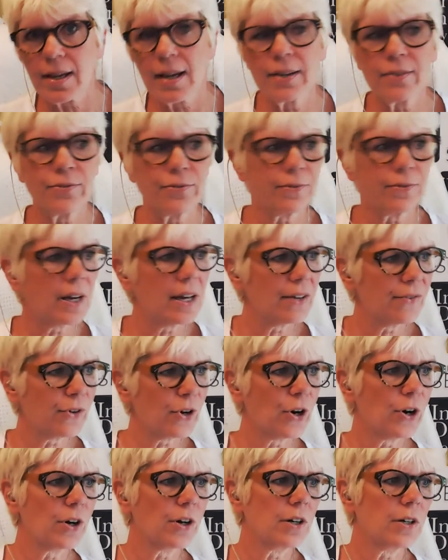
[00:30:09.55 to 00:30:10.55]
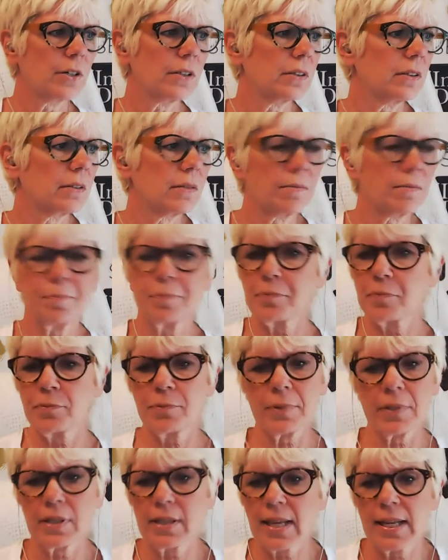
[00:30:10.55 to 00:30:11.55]
I've heard
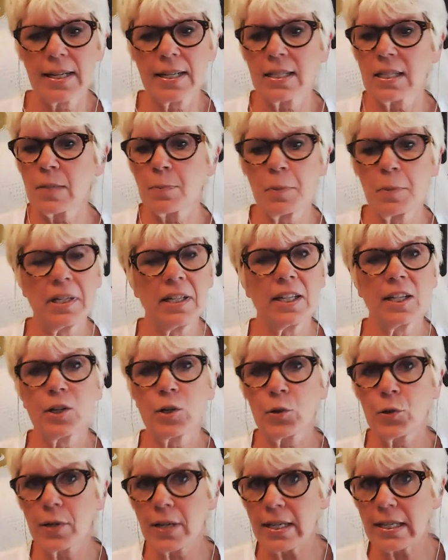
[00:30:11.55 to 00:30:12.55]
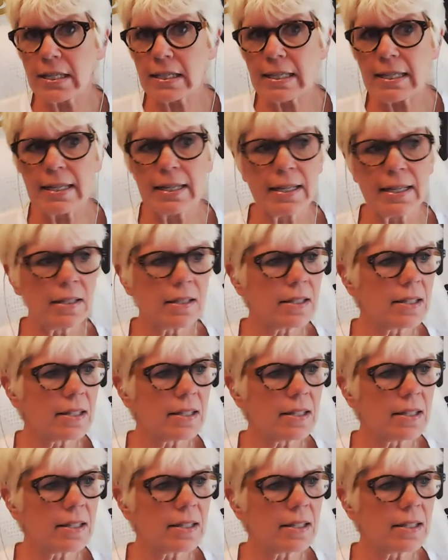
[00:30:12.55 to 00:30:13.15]
that it's been increasing,